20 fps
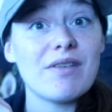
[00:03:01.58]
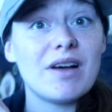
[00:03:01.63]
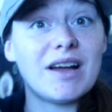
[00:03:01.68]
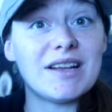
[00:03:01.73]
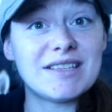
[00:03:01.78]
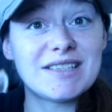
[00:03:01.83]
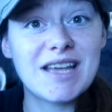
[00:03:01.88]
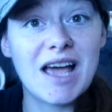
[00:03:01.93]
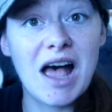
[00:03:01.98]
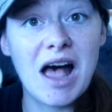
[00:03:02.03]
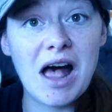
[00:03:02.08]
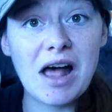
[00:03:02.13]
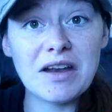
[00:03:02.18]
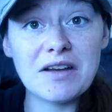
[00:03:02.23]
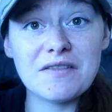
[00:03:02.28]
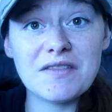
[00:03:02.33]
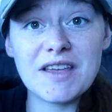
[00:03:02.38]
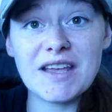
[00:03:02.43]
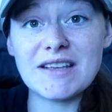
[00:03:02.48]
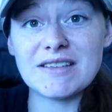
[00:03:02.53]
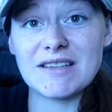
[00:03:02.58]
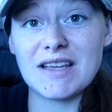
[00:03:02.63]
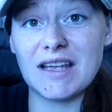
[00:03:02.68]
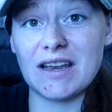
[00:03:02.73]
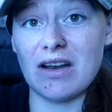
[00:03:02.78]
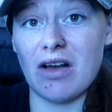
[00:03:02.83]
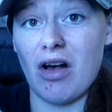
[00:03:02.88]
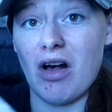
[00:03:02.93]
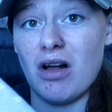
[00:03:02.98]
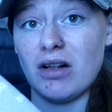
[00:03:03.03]
have a ton of these
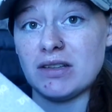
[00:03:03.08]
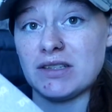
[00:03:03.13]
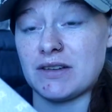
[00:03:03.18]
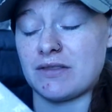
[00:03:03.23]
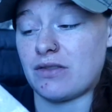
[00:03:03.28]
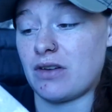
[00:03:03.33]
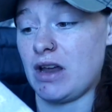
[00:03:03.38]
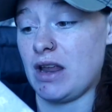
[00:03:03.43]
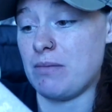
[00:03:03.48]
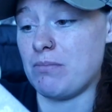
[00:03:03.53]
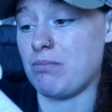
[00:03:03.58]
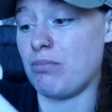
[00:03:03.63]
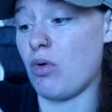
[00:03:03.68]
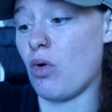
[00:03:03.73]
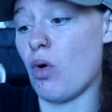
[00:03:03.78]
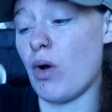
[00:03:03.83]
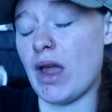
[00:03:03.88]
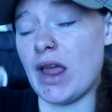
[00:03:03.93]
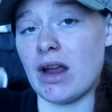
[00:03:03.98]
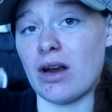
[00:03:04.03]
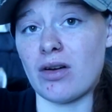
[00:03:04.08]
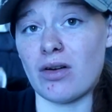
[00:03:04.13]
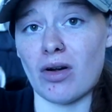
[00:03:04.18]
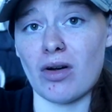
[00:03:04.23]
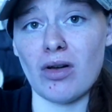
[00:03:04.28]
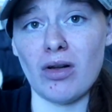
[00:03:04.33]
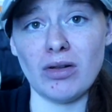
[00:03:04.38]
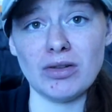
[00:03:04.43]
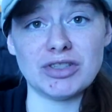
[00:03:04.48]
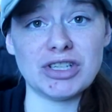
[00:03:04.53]
in all different boy,
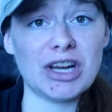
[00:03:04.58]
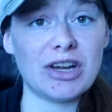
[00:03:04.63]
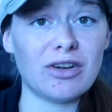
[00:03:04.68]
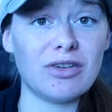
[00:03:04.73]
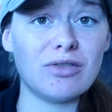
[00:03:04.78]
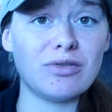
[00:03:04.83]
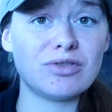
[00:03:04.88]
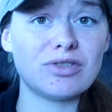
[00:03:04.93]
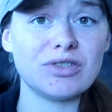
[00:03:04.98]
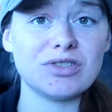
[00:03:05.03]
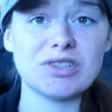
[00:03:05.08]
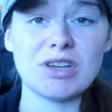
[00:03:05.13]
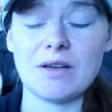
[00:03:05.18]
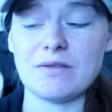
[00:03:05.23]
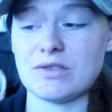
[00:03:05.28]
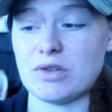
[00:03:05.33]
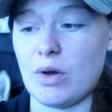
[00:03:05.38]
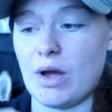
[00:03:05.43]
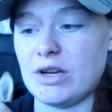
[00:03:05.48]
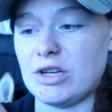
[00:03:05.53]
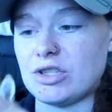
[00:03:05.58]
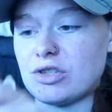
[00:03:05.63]
girl, gender neutral stuff. So I